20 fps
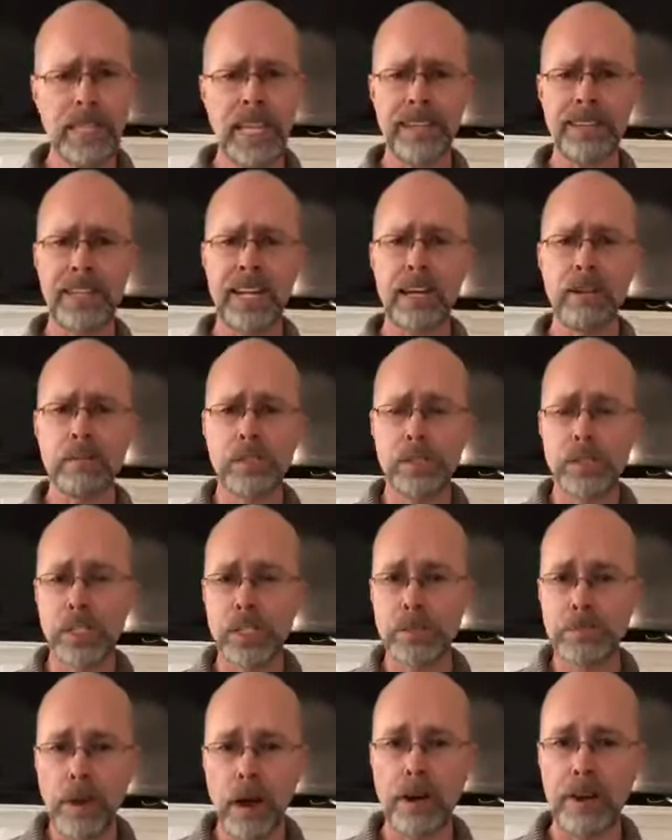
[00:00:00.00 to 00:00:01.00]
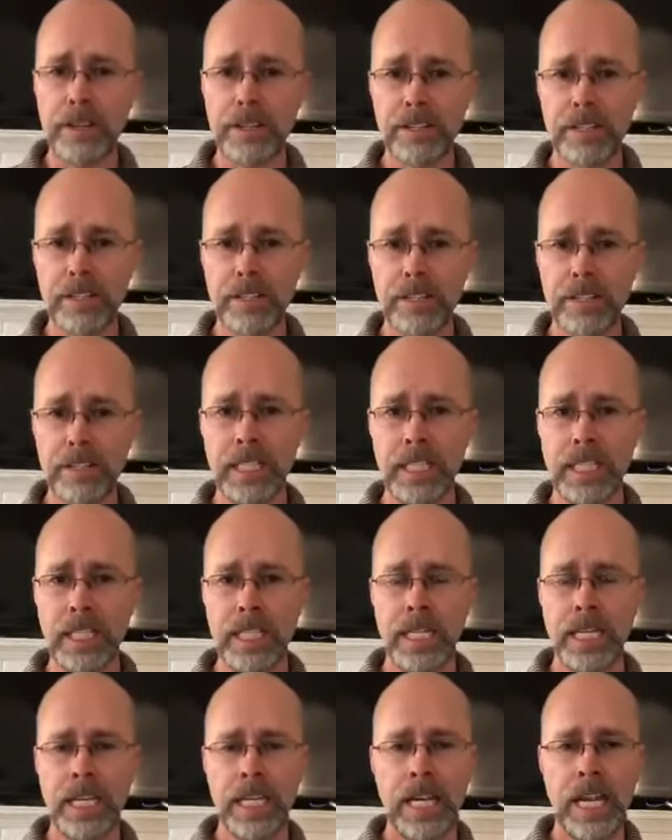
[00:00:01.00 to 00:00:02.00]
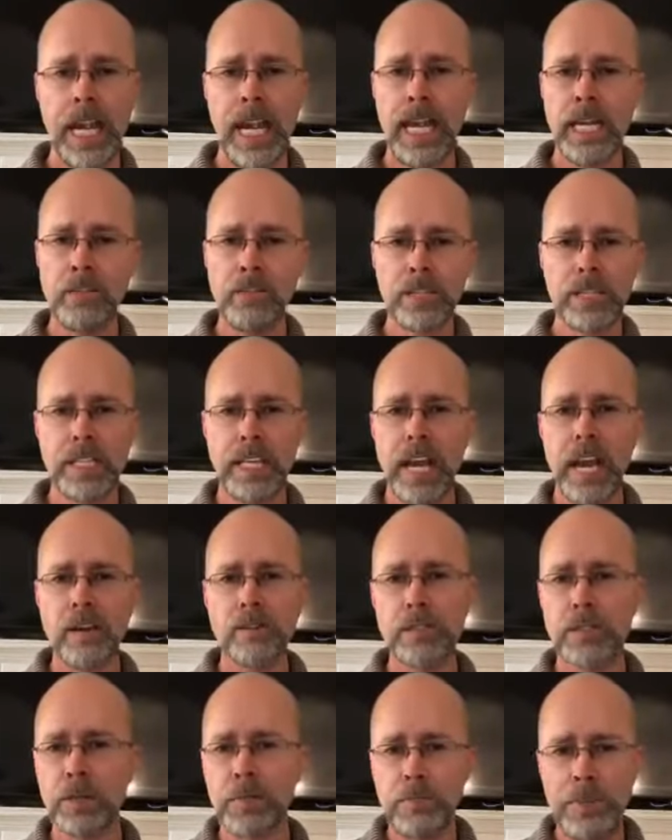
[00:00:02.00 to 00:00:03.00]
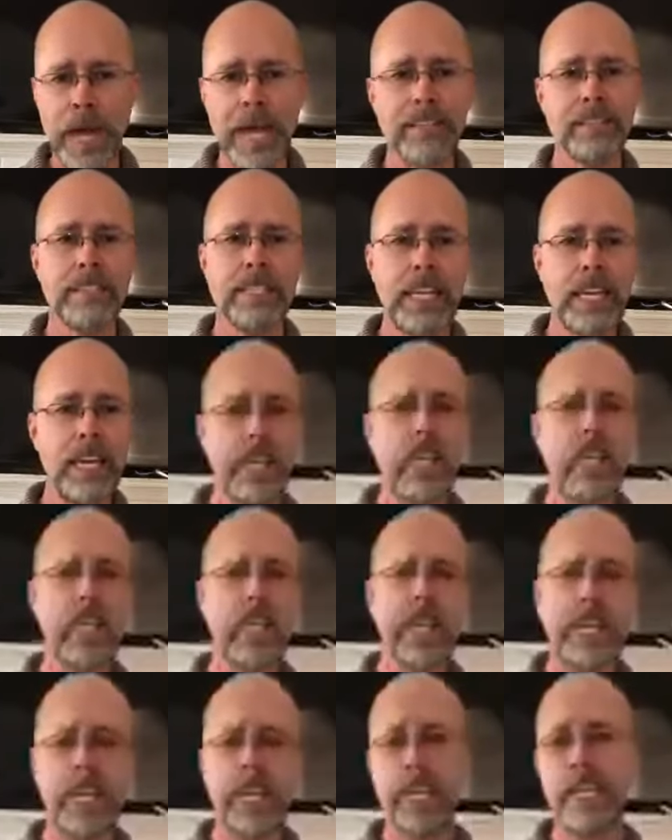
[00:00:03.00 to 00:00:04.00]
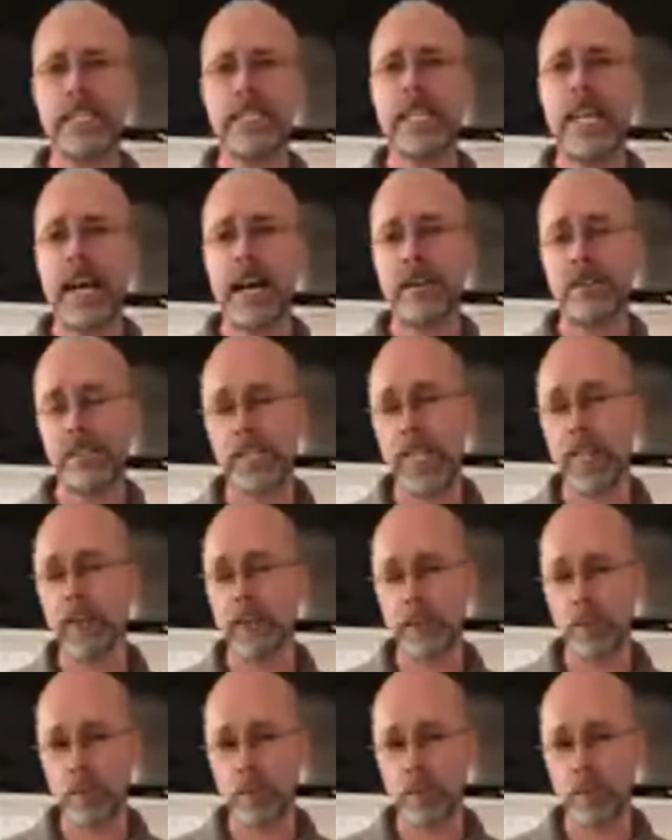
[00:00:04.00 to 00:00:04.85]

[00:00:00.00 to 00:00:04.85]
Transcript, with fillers: He thought I was the smartest. He was I was the best kid in his house, and I was